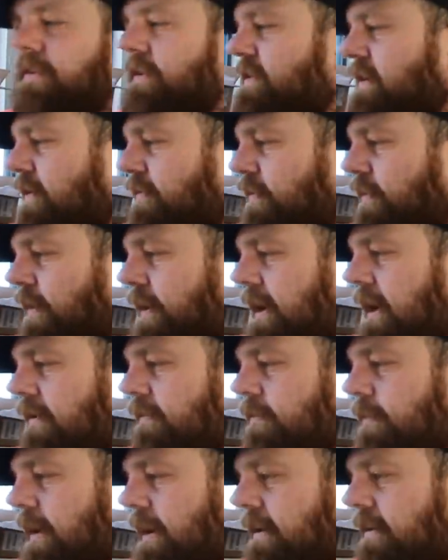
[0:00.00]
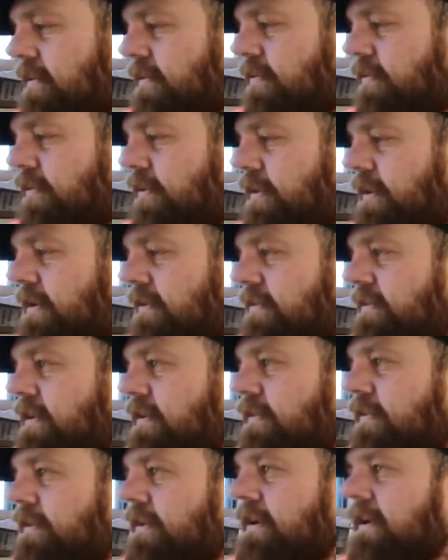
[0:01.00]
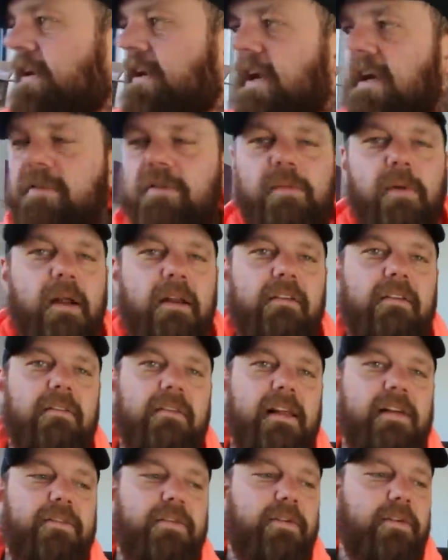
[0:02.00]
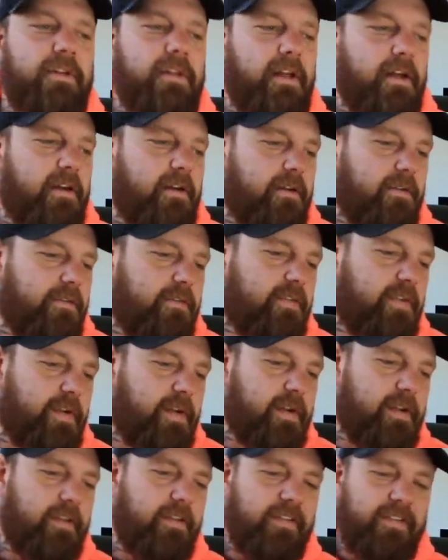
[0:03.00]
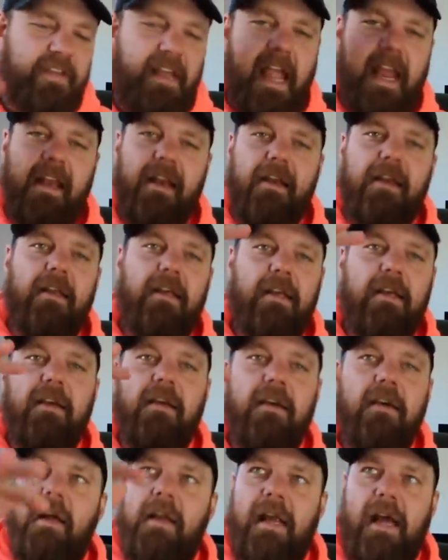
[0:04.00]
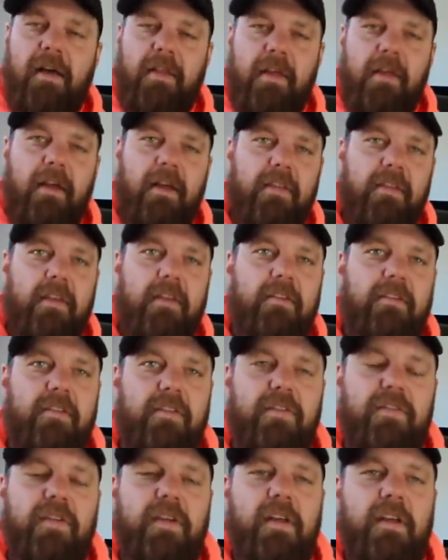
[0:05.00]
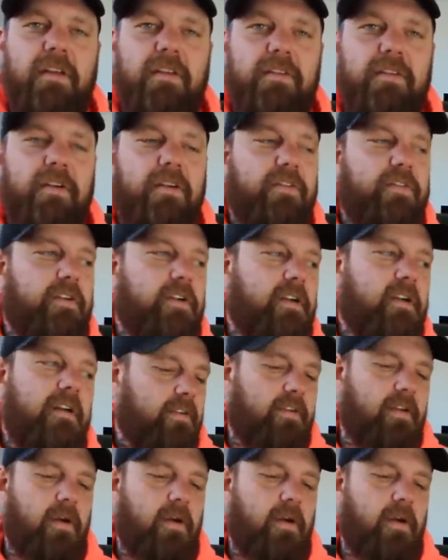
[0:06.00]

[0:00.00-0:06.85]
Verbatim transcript: because I feel like everybody's foot is different and everybody's level of sanity and how they like things to fit is different.